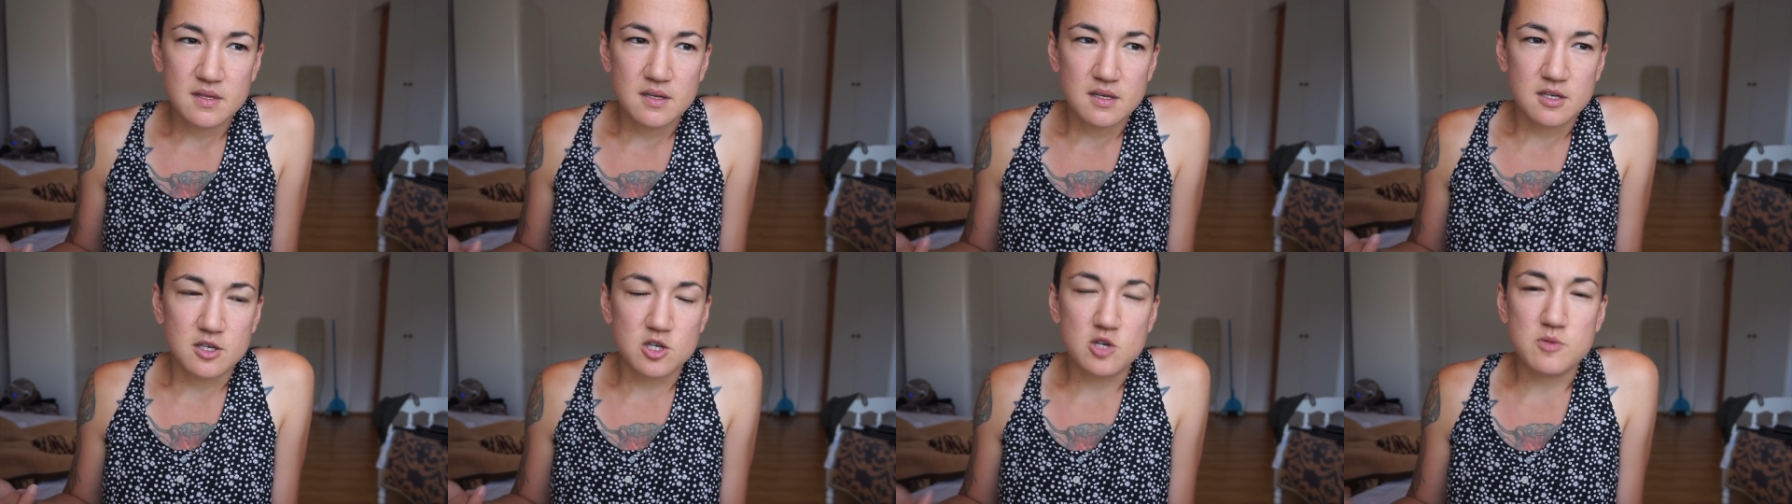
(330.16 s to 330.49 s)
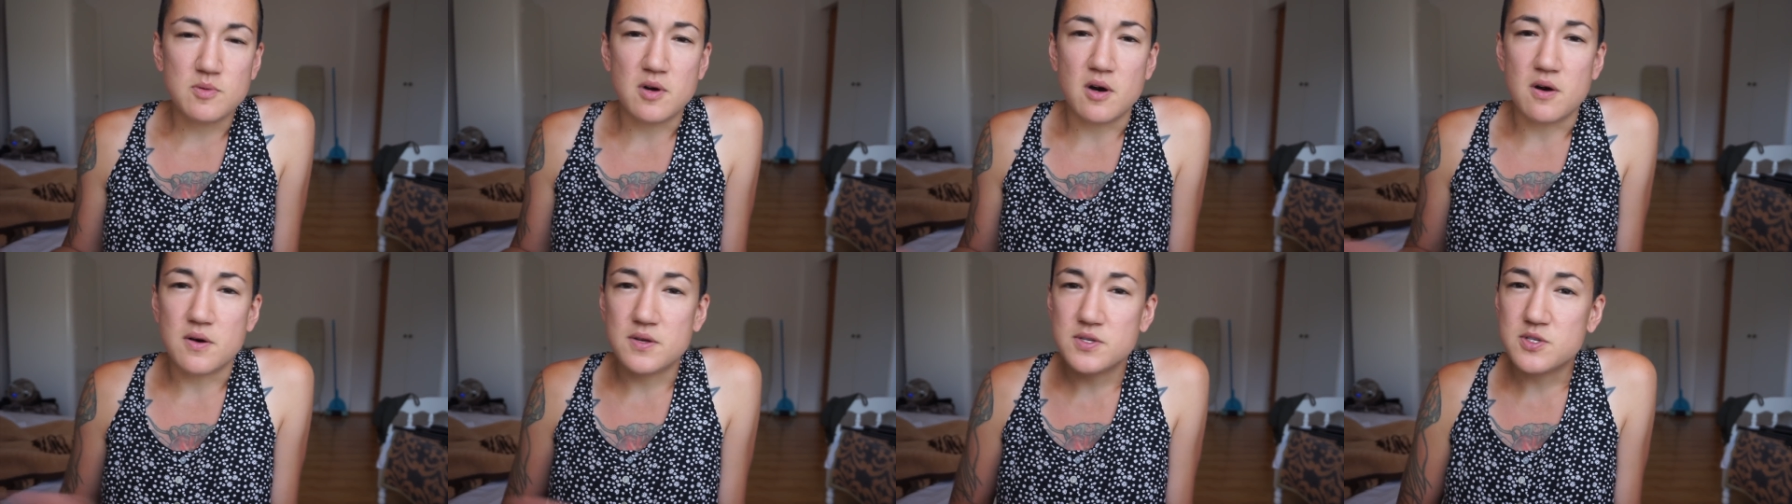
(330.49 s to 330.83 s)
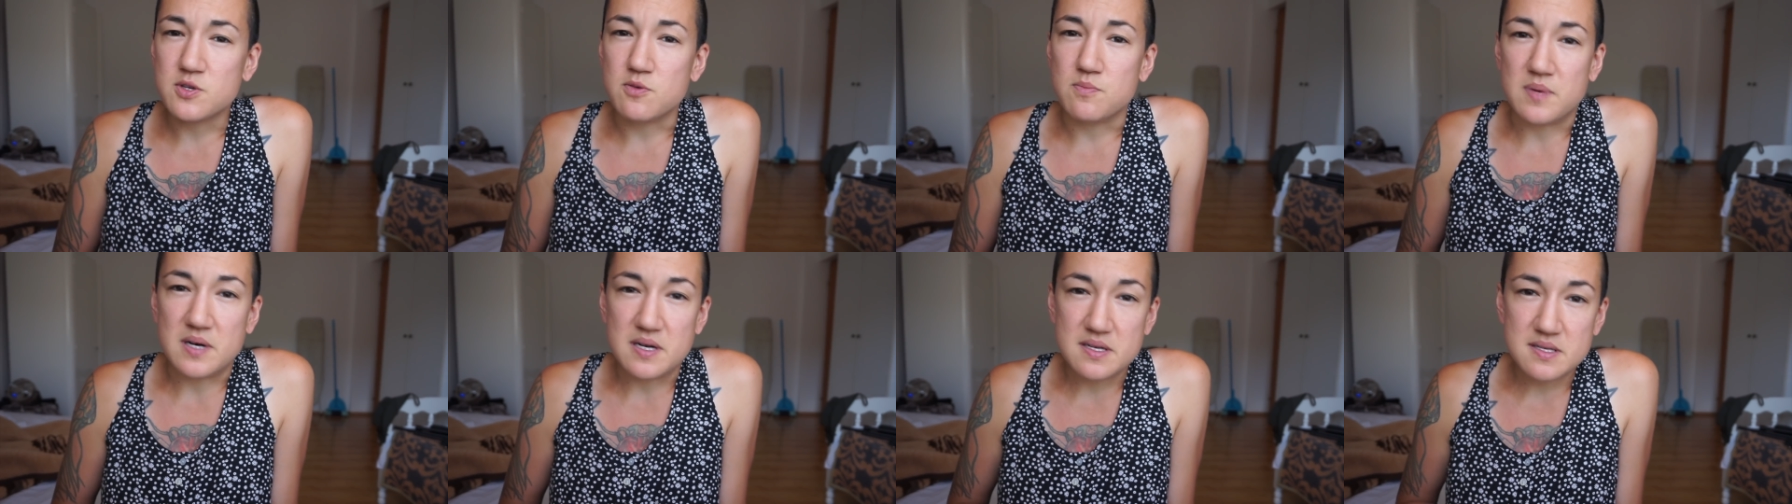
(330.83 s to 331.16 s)
Kuba
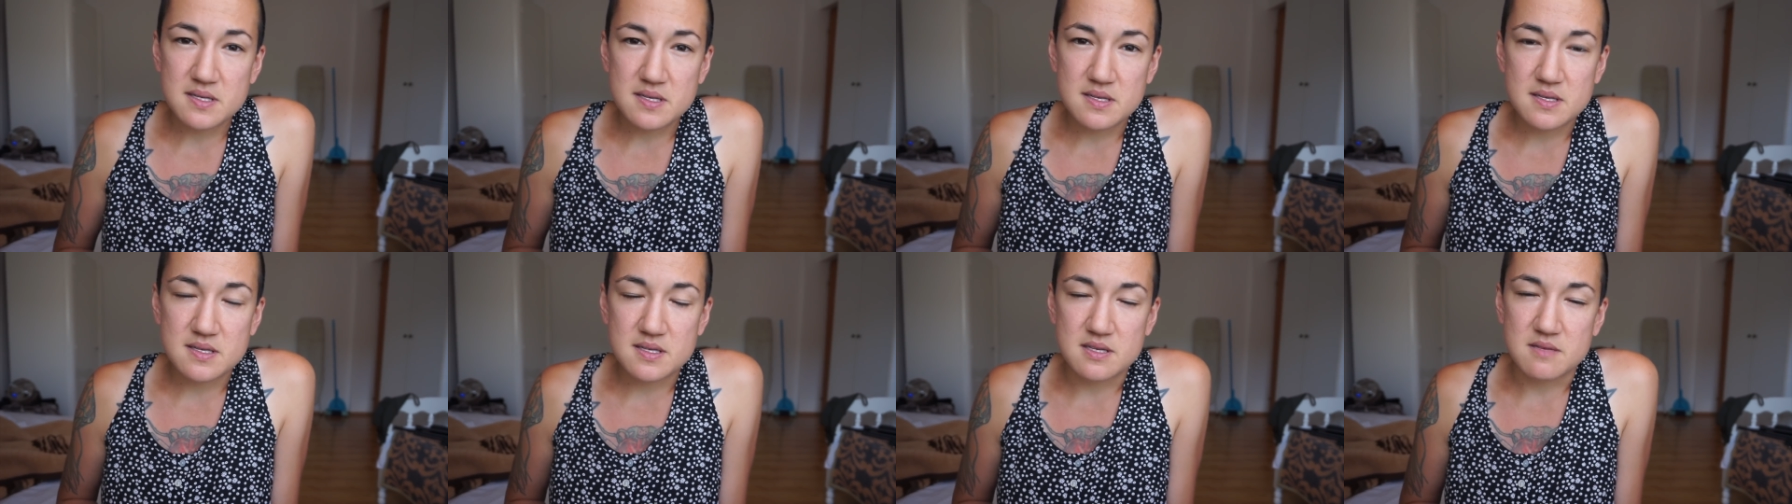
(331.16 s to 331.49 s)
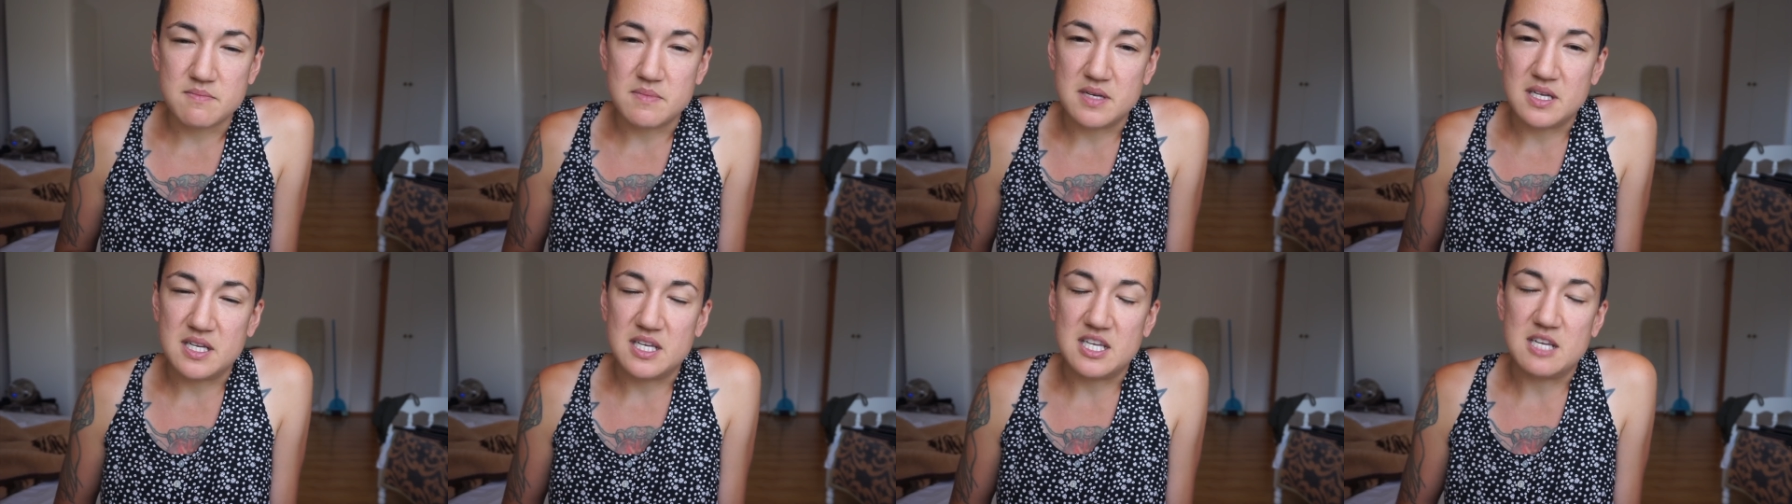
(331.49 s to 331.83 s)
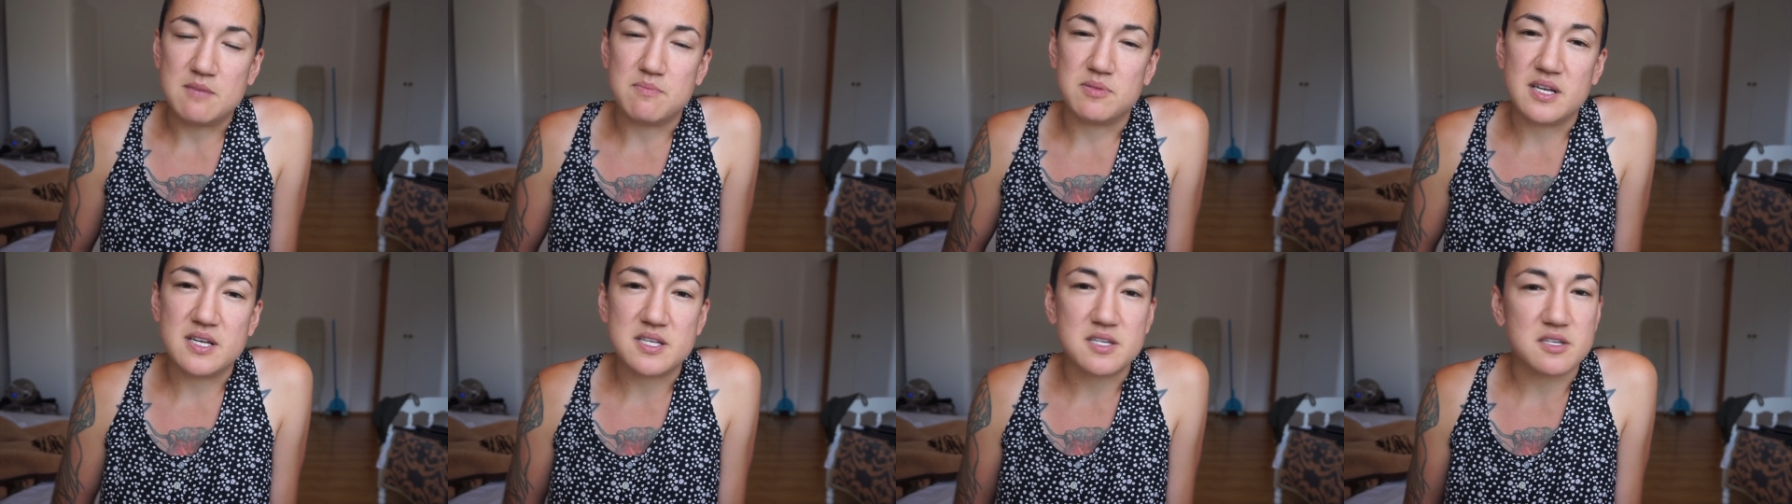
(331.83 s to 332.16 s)
also busks, meaning he
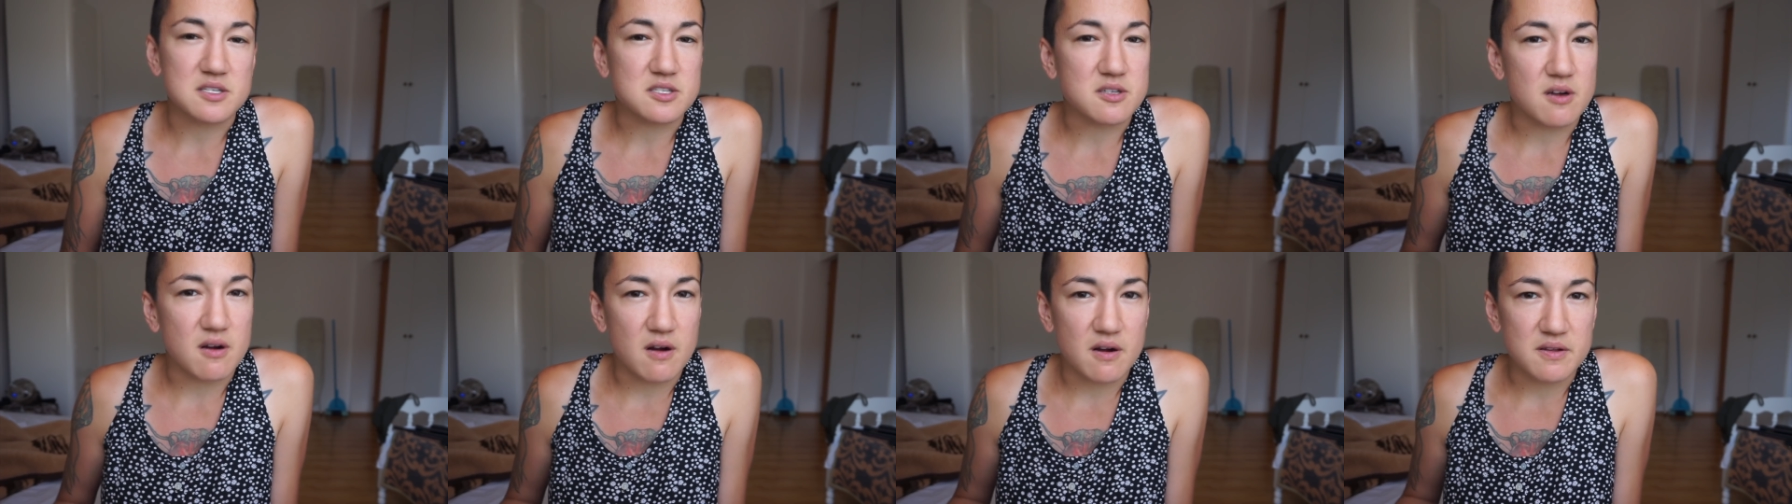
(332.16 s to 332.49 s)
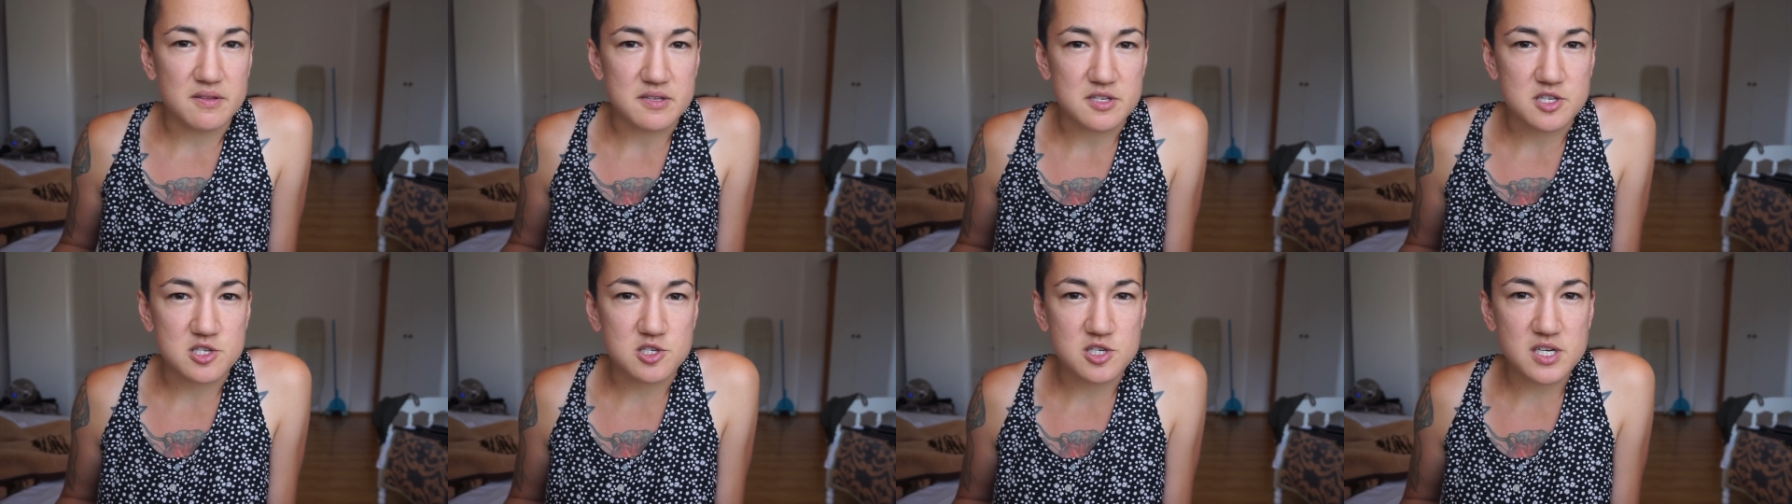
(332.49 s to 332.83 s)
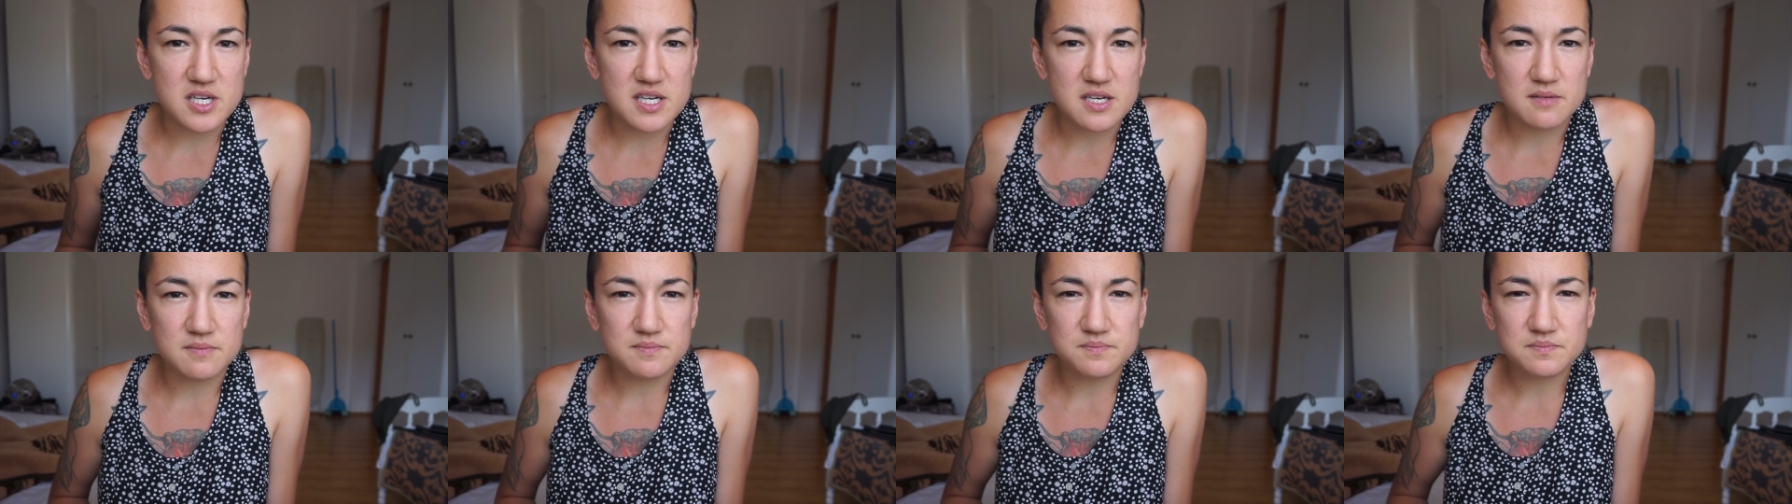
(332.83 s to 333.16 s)
plays guitar in the
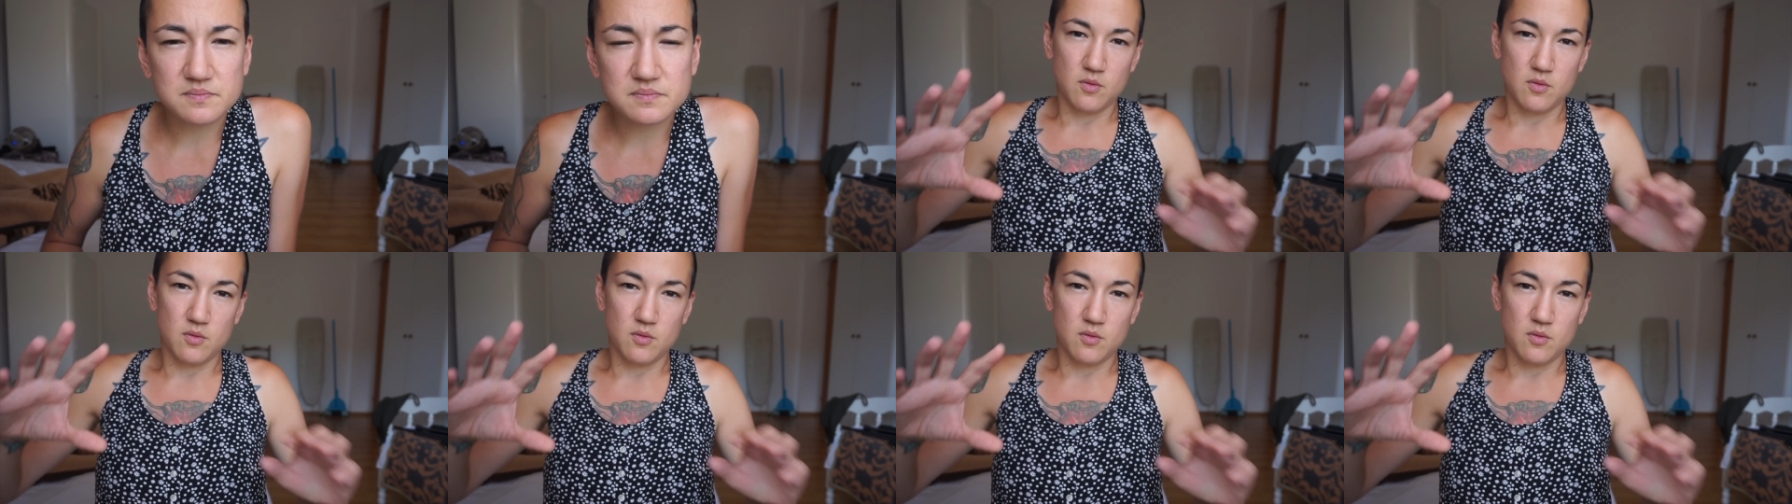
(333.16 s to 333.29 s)
street.